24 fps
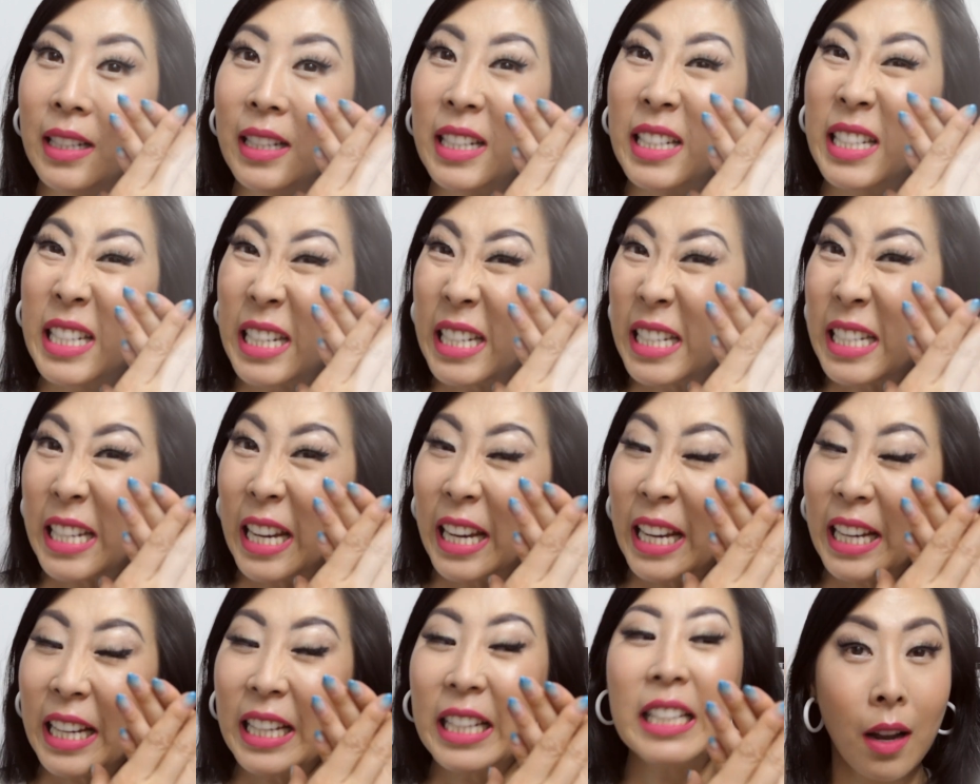
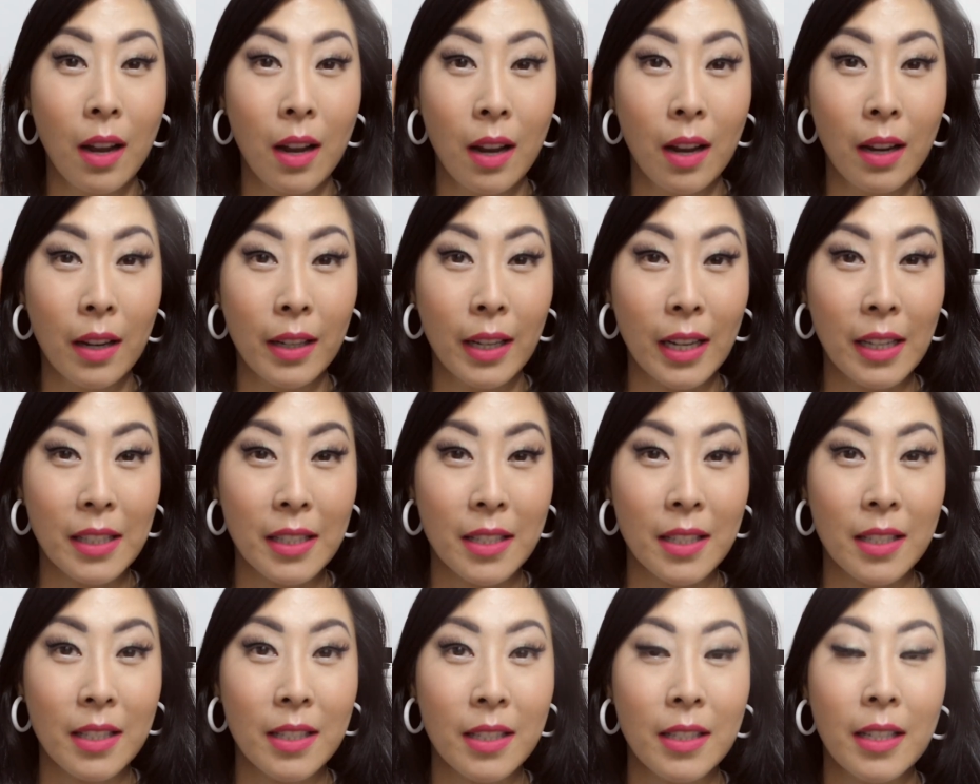today.
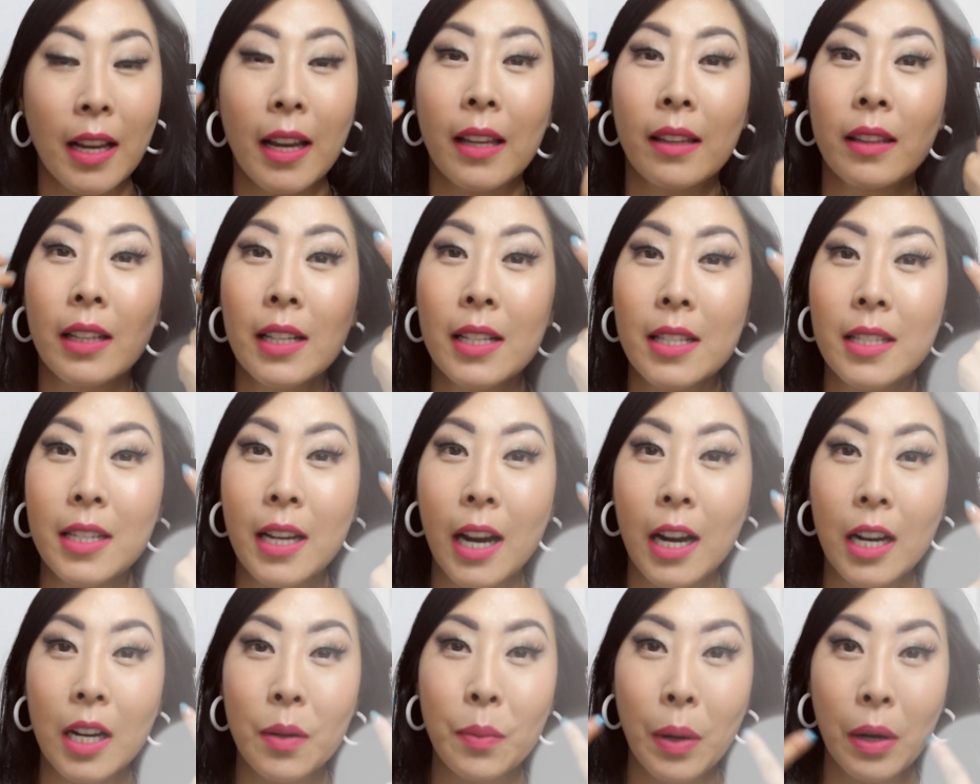Yes, and let's
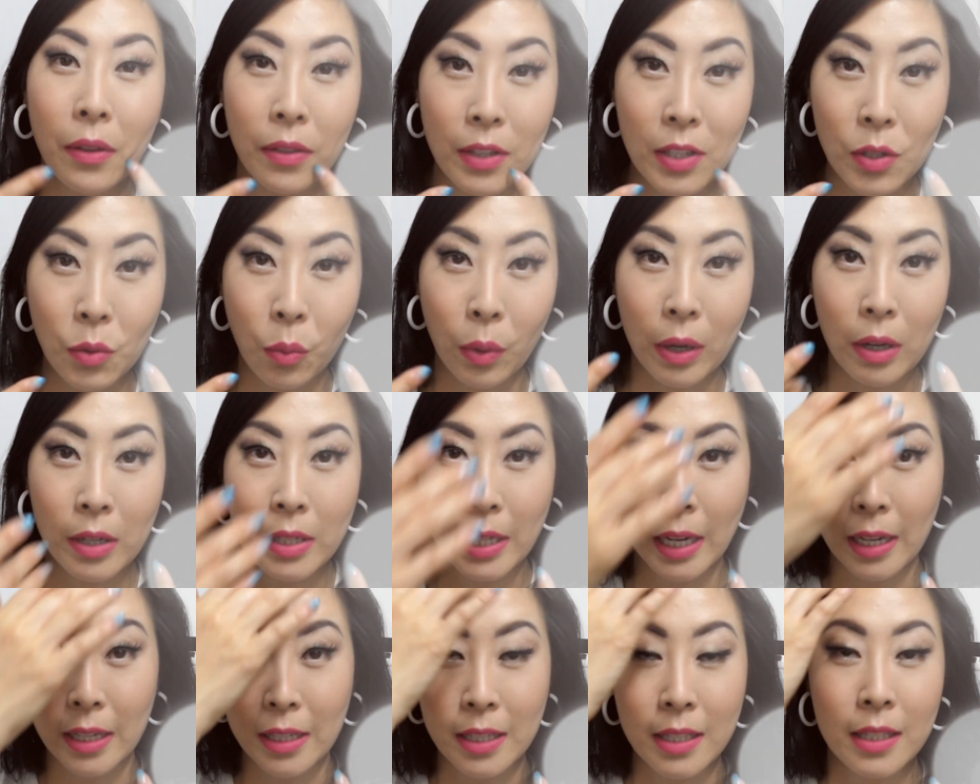talk about this wear
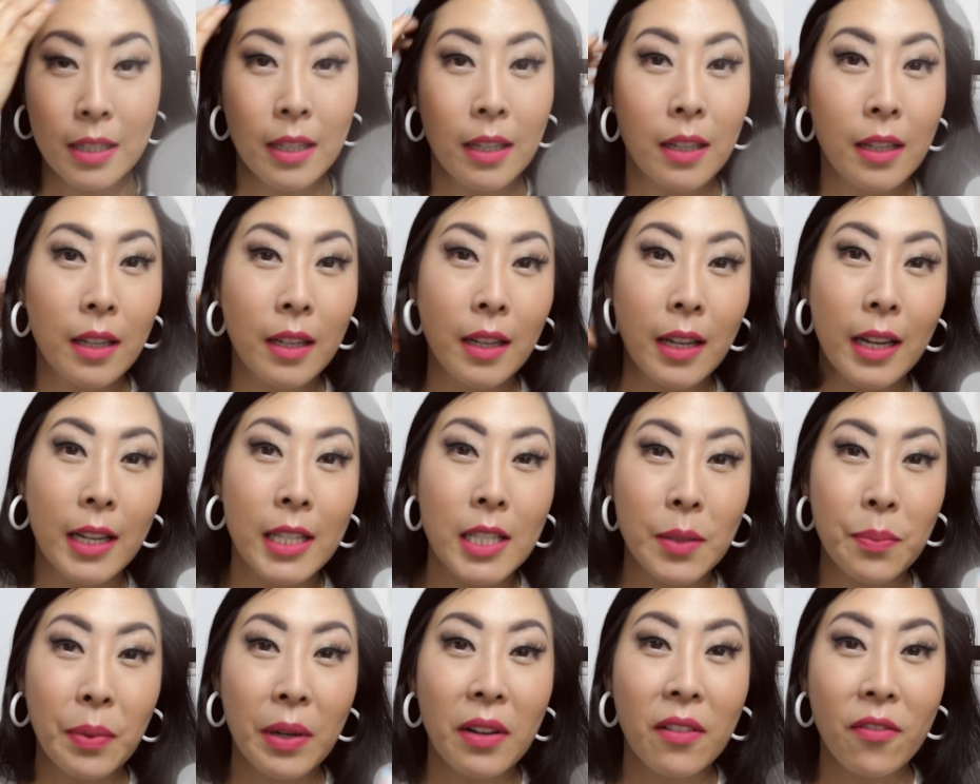test.
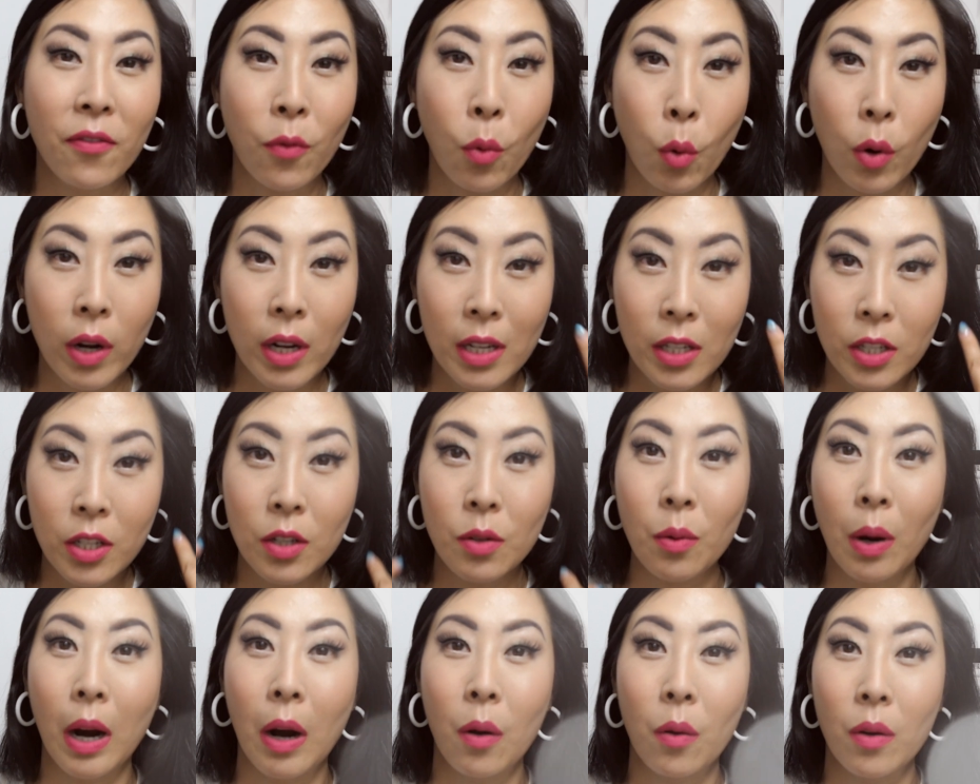It's been 42
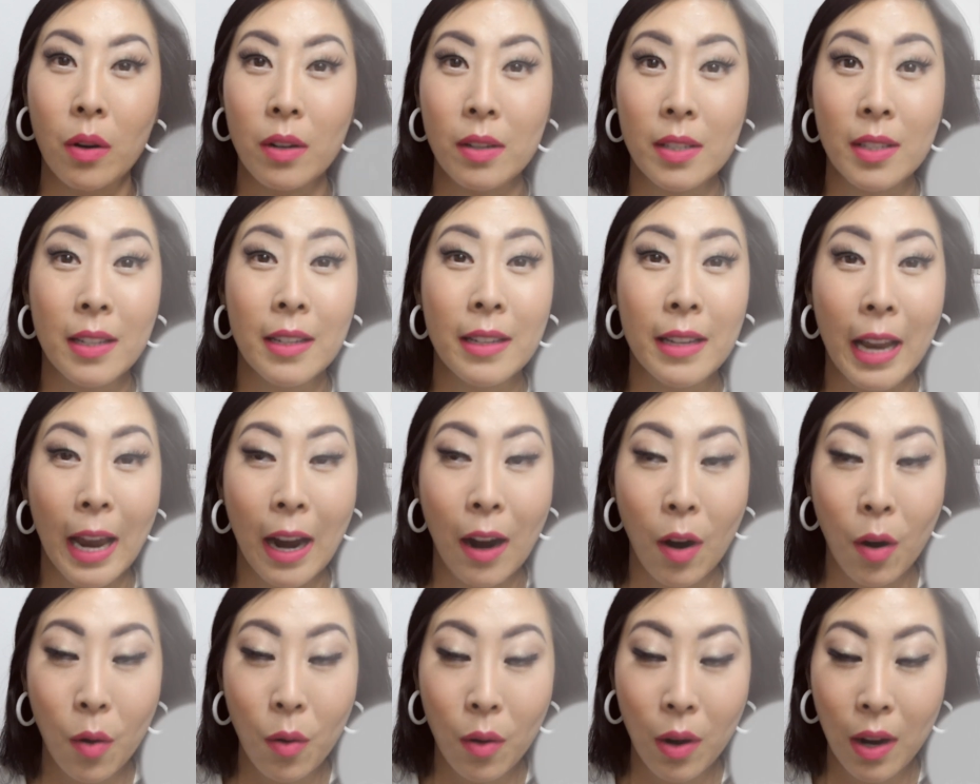hours and
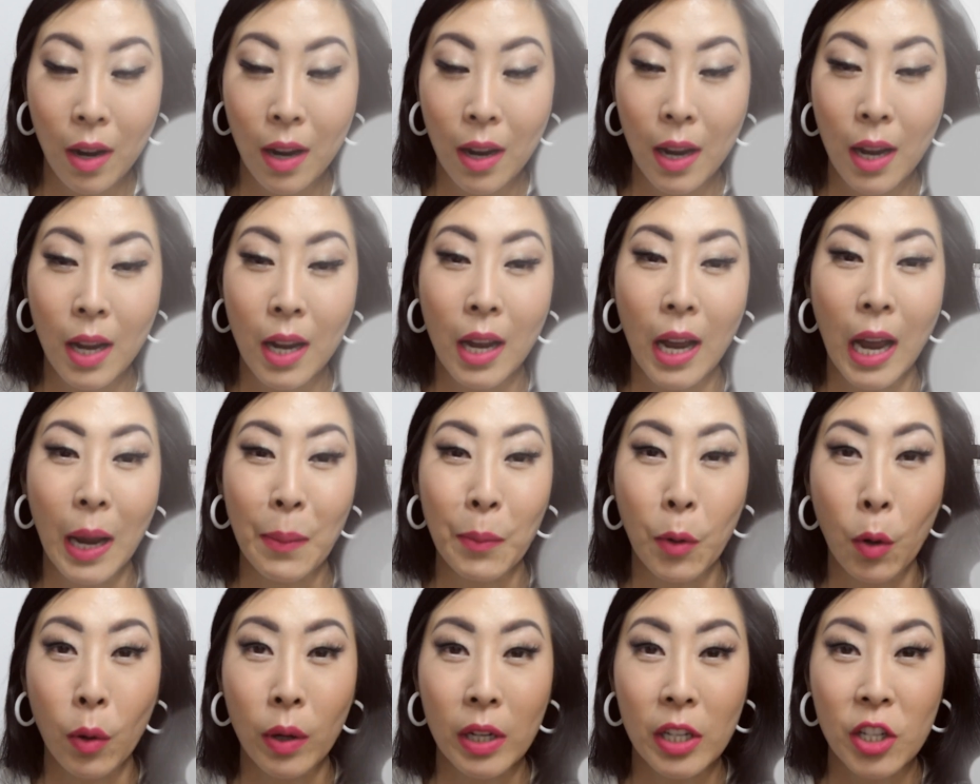now I'm
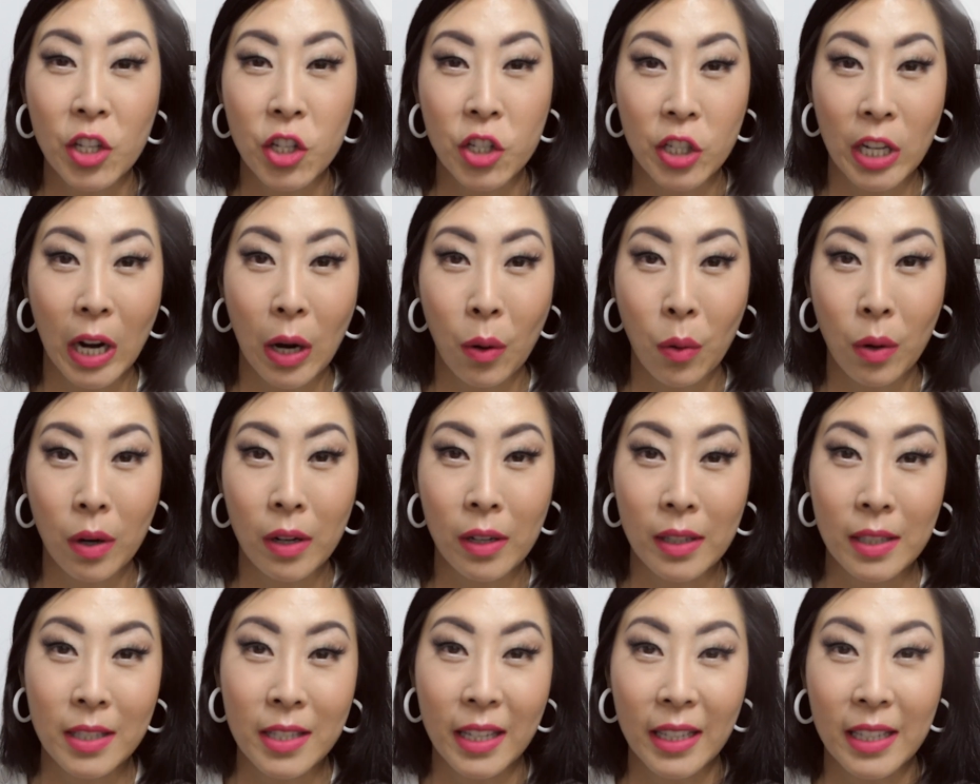going to shower.
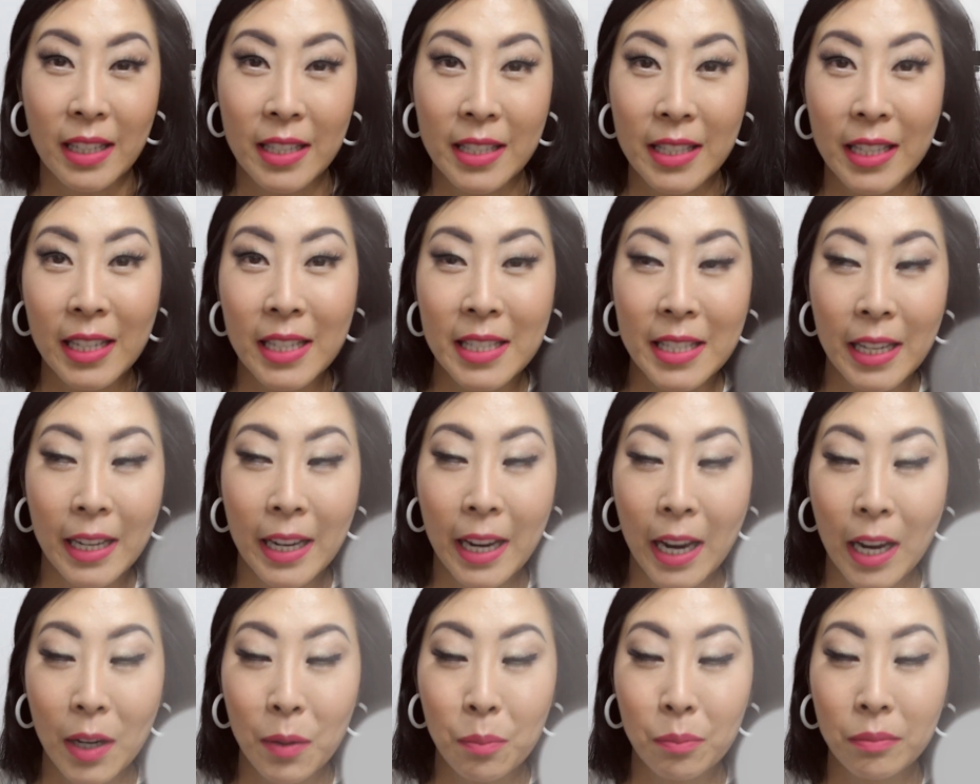It's like 6
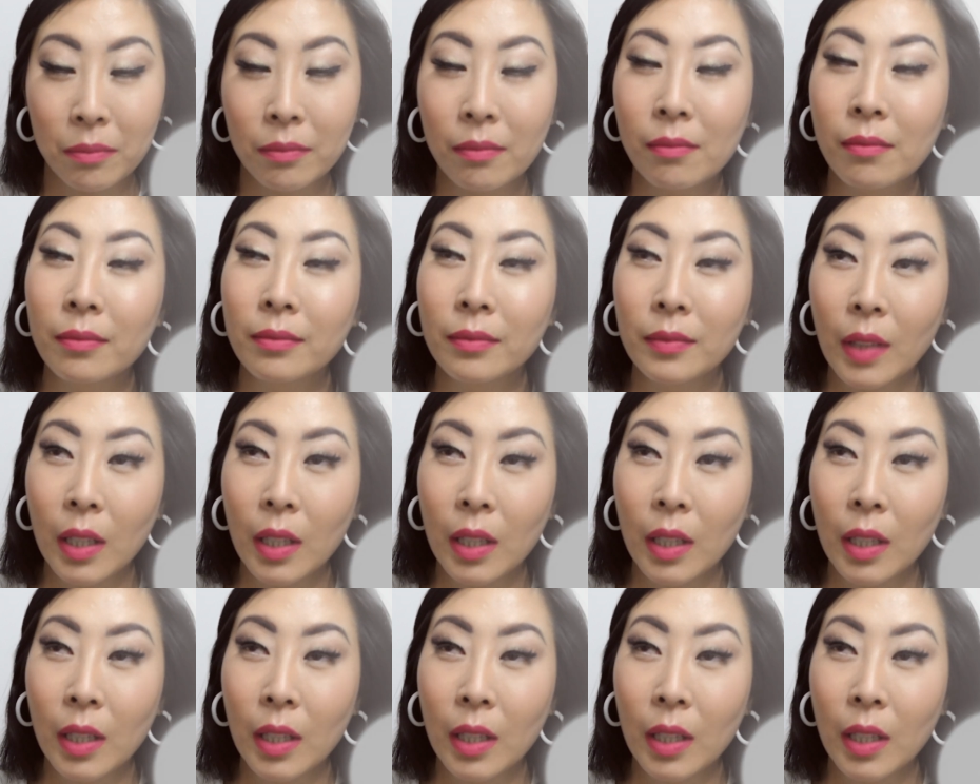a.m.